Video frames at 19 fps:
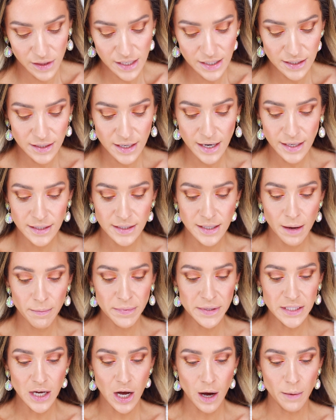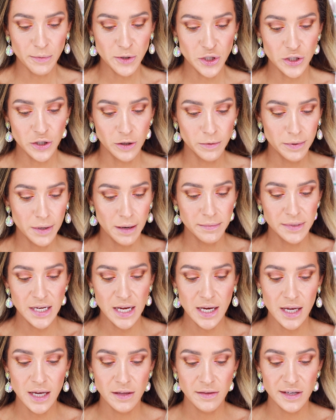This next step is optional, but I'm
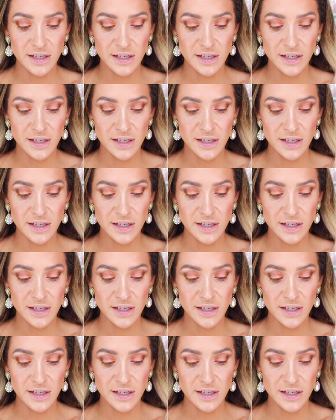taking